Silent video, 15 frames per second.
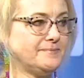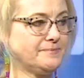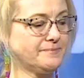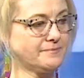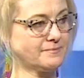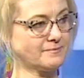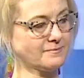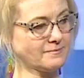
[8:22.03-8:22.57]

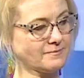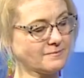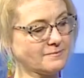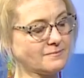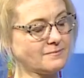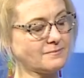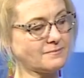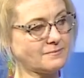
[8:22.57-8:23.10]

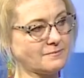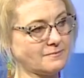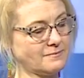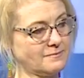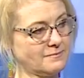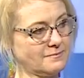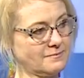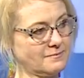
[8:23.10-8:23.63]

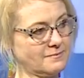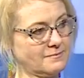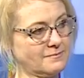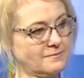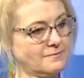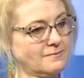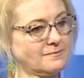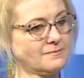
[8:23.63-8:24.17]

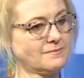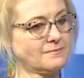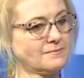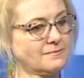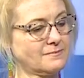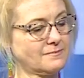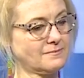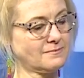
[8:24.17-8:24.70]

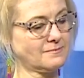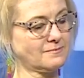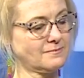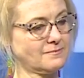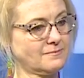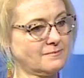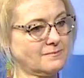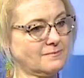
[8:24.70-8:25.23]

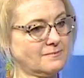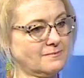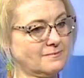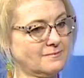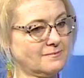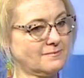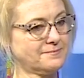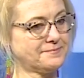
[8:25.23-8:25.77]

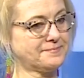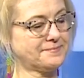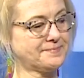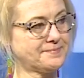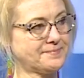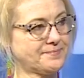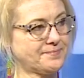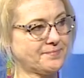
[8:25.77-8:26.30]

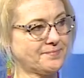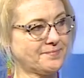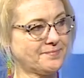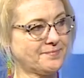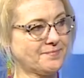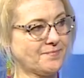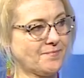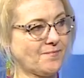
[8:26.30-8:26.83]

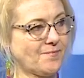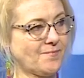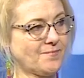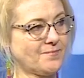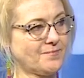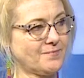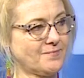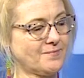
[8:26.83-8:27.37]

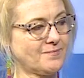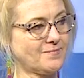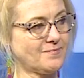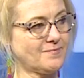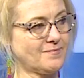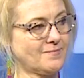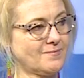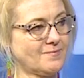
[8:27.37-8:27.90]

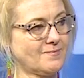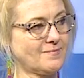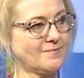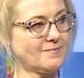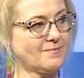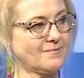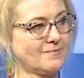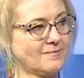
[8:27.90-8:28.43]

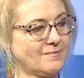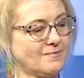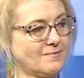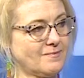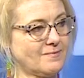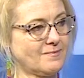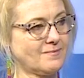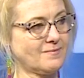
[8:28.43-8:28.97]

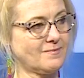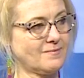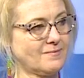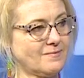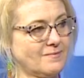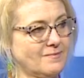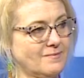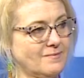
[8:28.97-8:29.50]

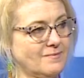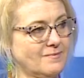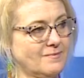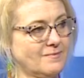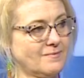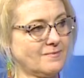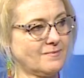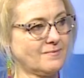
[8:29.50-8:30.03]
[no speech]